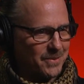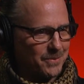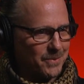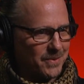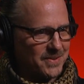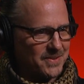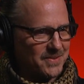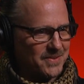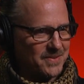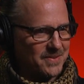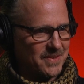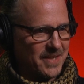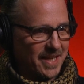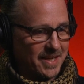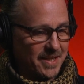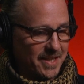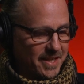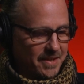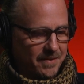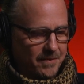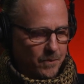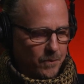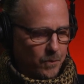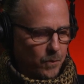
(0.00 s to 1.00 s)
Was that
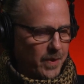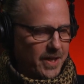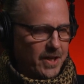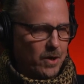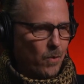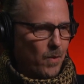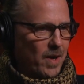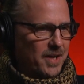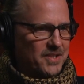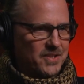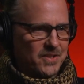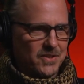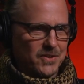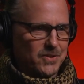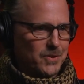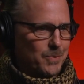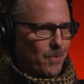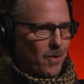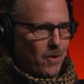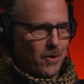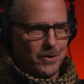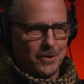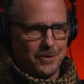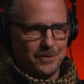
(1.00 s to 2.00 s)
if we go on to
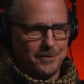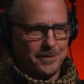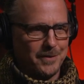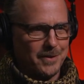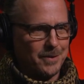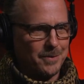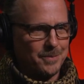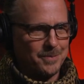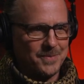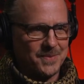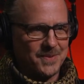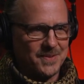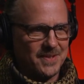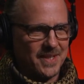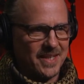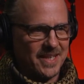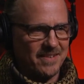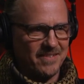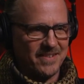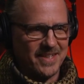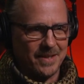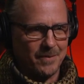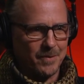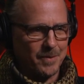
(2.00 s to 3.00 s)
smaller films and
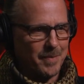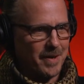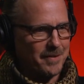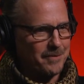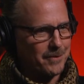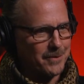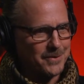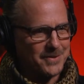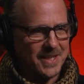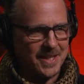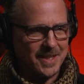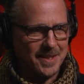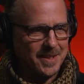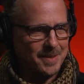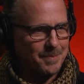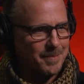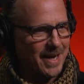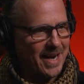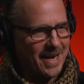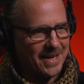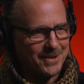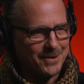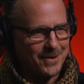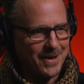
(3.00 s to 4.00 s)
everything with my first AD
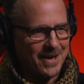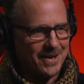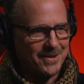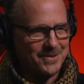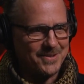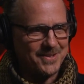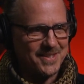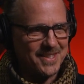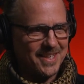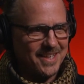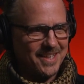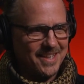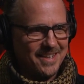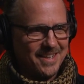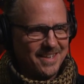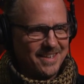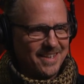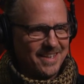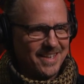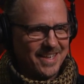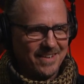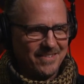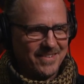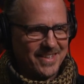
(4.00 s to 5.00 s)
background
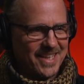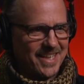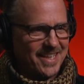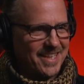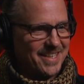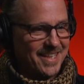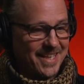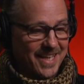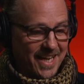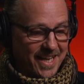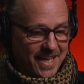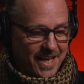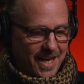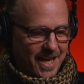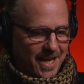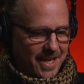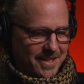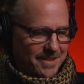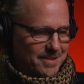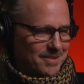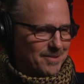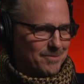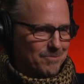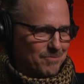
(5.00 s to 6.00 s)
and everything,
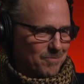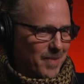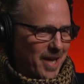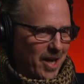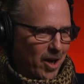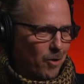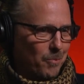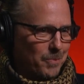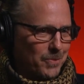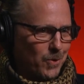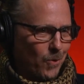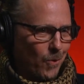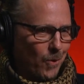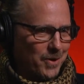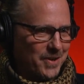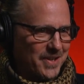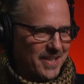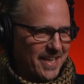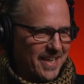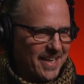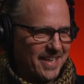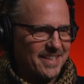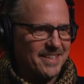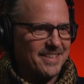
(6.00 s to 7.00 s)
I help
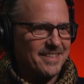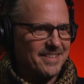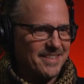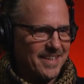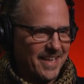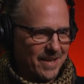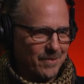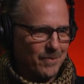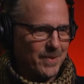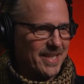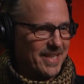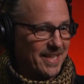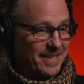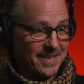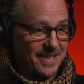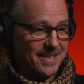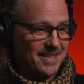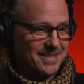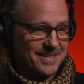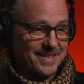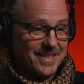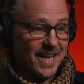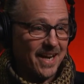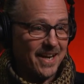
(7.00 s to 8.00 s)
coordinate and we get
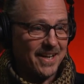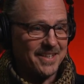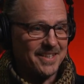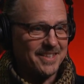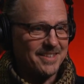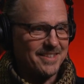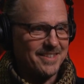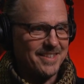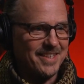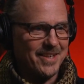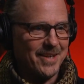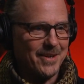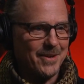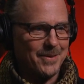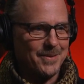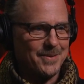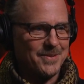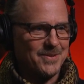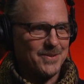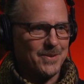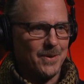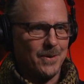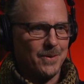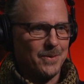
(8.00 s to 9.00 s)
things done,
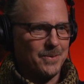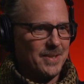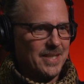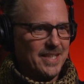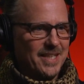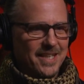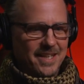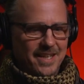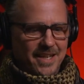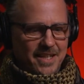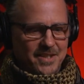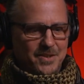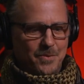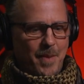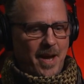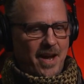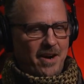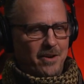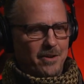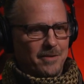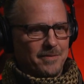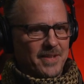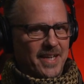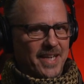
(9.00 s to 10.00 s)
and so it's a
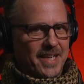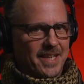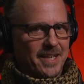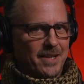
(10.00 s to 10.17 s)
matter of like,